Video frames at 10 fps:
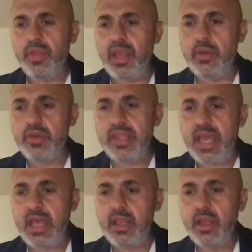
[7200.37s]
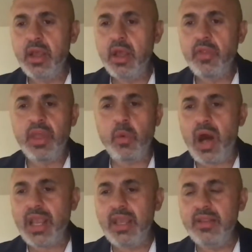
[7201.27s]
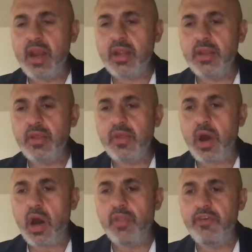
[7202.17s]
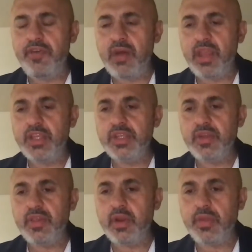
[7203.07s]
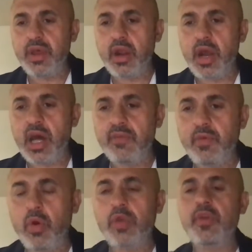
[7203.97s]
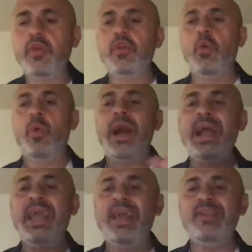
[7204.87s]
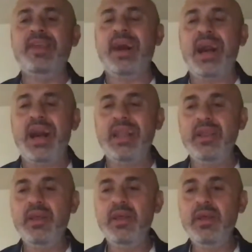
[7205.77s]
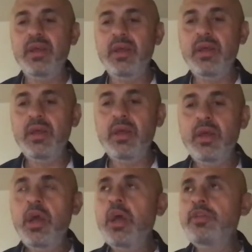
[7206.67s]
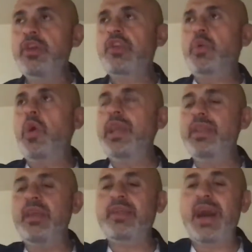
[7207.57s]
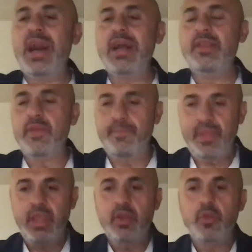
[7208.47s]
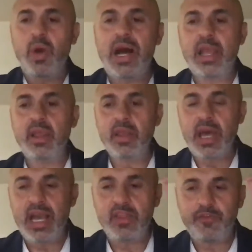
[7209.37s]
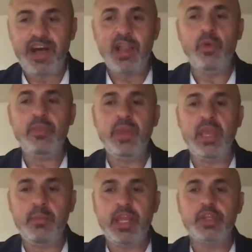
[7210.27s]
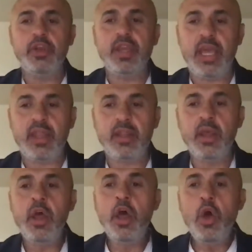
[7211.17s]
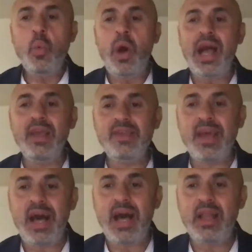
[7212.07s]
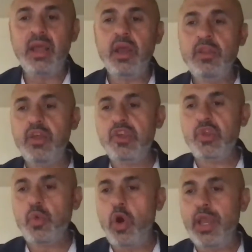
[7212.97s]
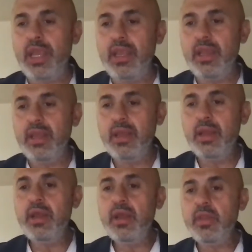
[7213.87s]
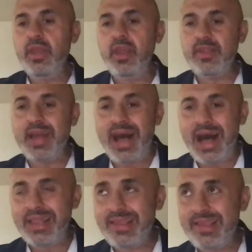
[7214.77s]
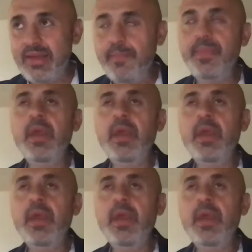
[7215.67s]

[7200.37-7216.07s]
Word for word: will they understand. They walk in darkness. All the foundations of the earth are out of course. So, why is God destroying these gods? Here's why. Guys, follow with me and make sure you get it. Why is God destroying these gods?